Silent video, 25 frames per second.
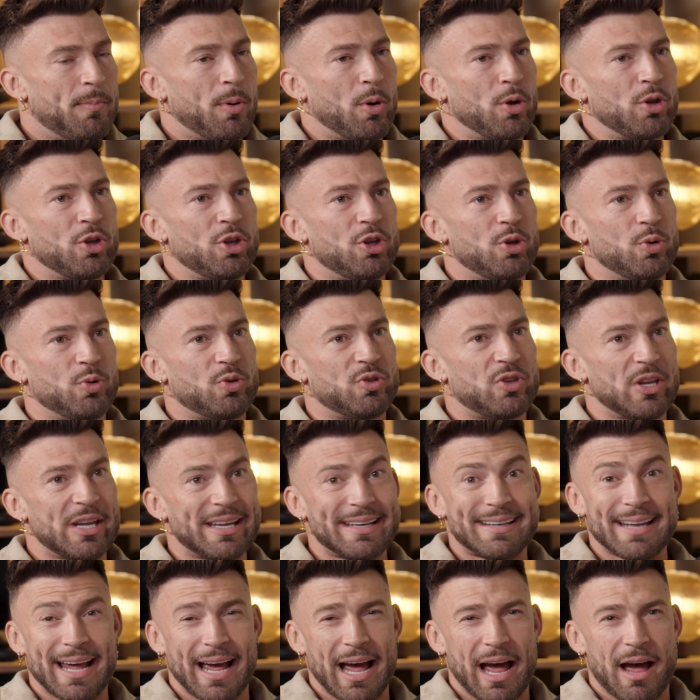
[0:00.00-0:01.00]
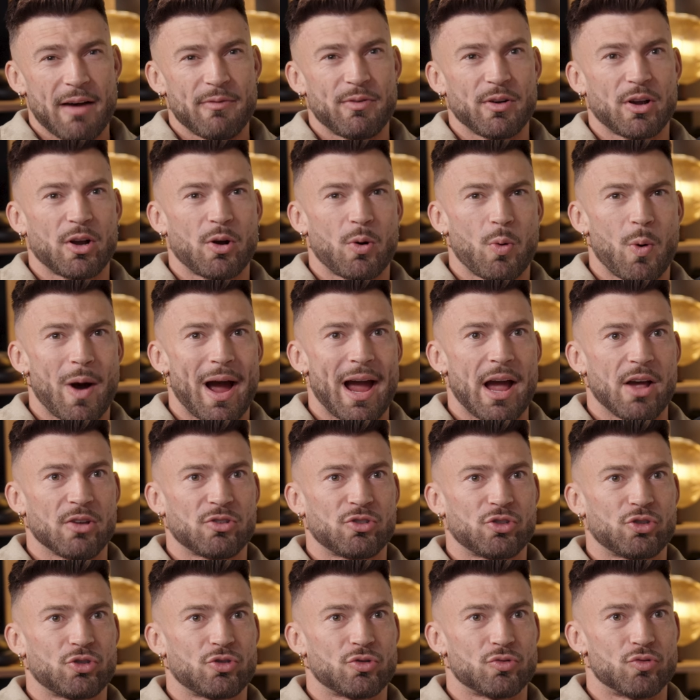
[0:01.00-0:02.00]
But you did have quite a
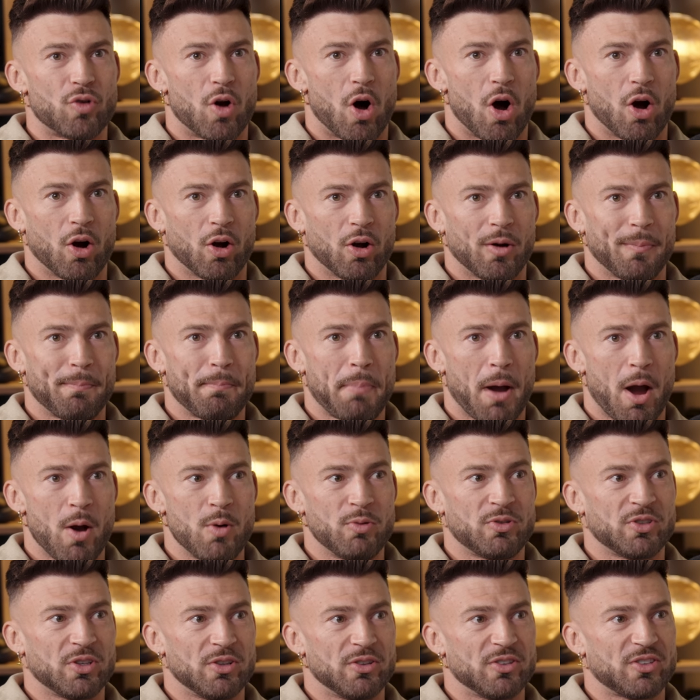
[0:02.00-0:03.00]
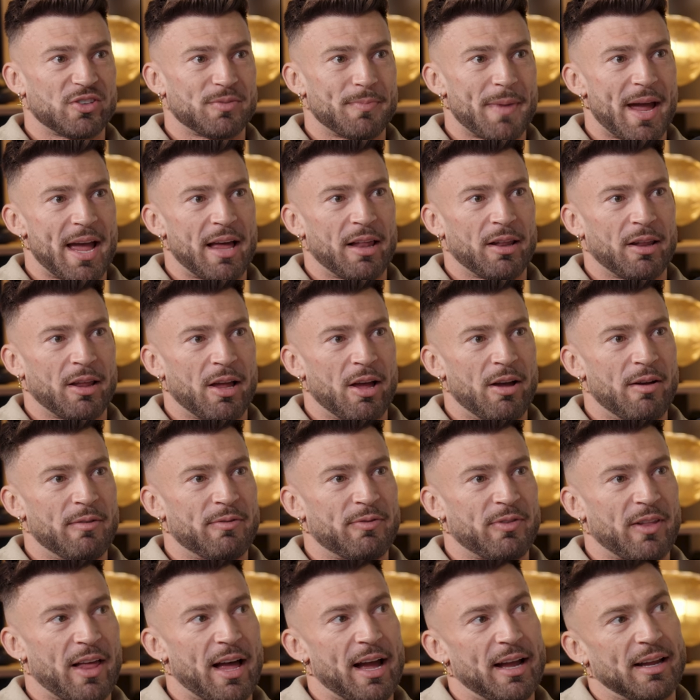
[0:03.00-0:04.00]
strong, potent smell
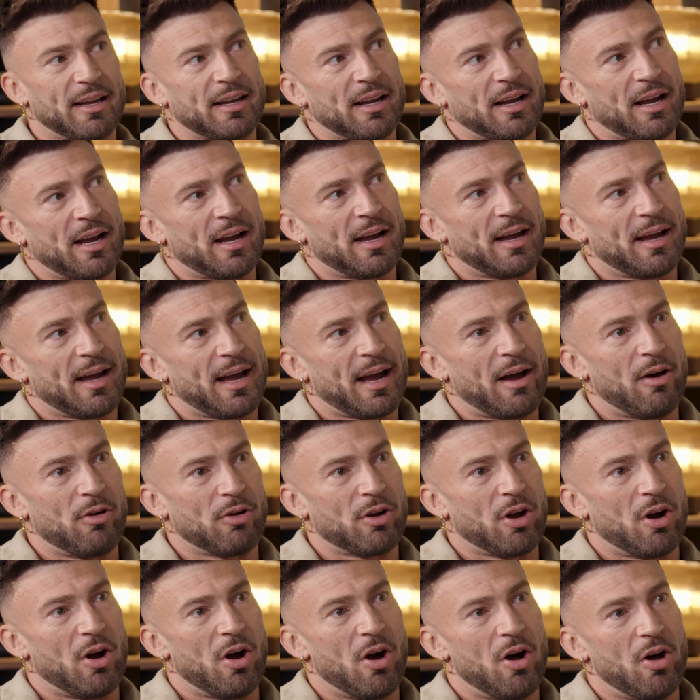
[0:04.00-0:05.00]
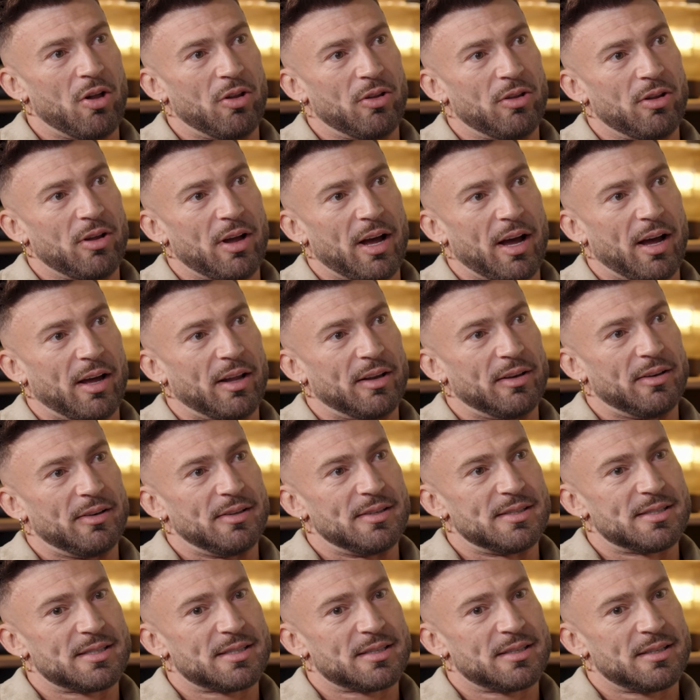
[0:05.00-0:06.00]
of like alcohol
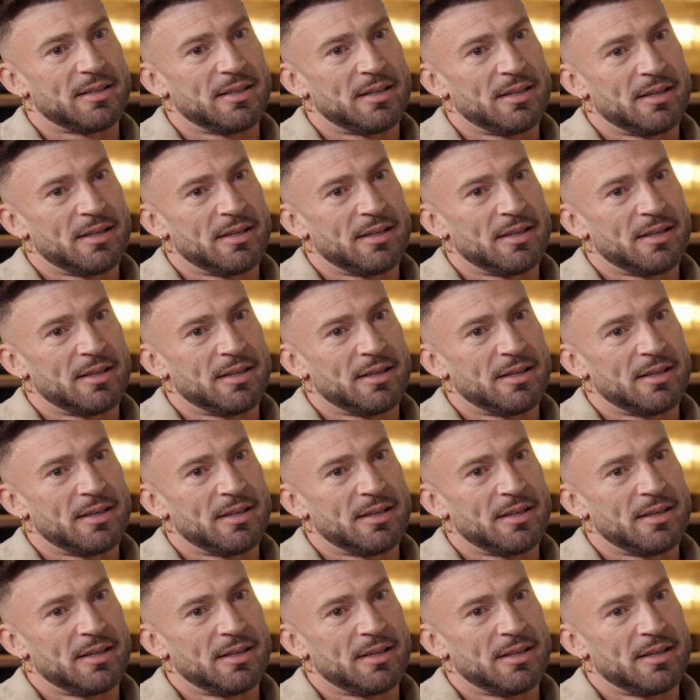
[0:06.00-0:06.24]
and